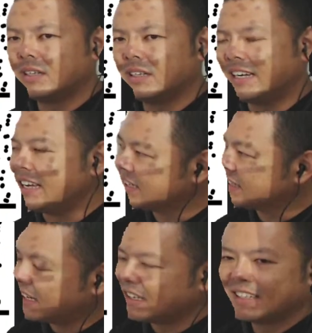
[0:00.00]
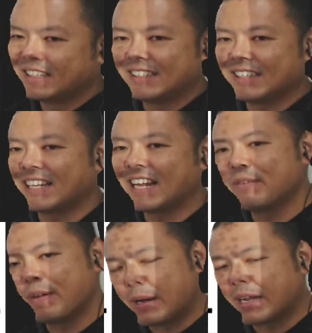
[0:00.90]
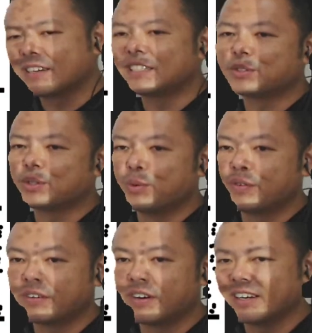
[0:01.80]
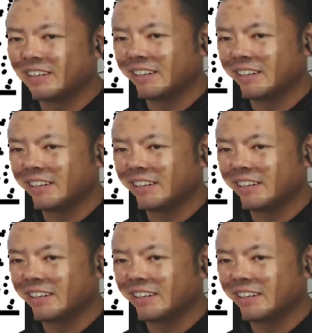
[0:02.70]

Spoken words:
They standing wave particles are also moving, right?